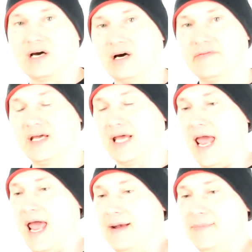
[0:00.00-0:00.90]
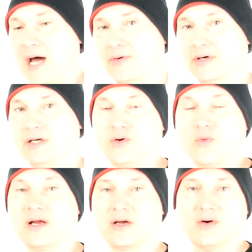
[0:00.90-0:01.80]
carving and powder, you
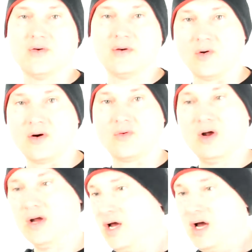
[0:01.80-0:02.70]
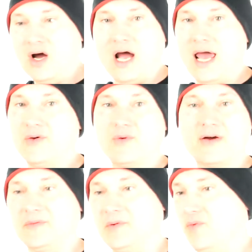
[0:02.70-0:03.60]
wanna go to a more,
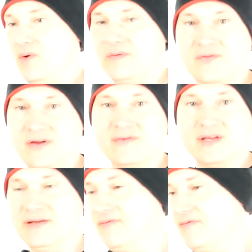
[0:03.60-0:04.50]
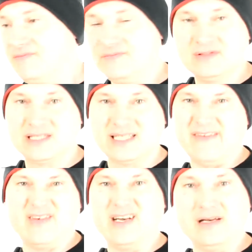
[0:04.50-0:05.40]
anywhere from a
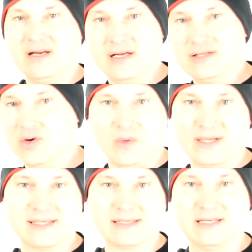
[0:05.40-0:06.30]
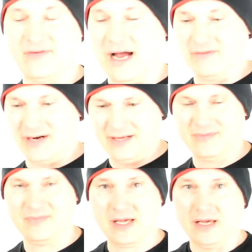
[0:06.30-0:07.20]
157 to 165, right?
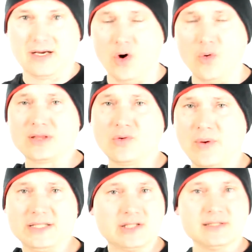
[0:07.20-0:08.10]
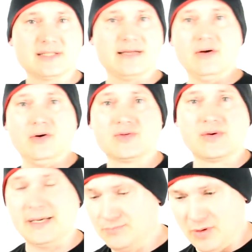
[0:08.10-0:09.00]
Go with the weight charts on those,
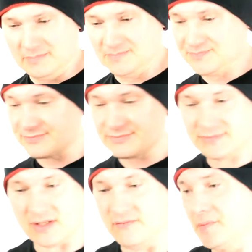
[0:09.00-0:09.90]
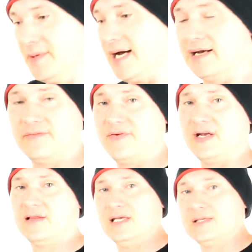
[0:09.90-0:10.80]
right? But for me, I didn't fit in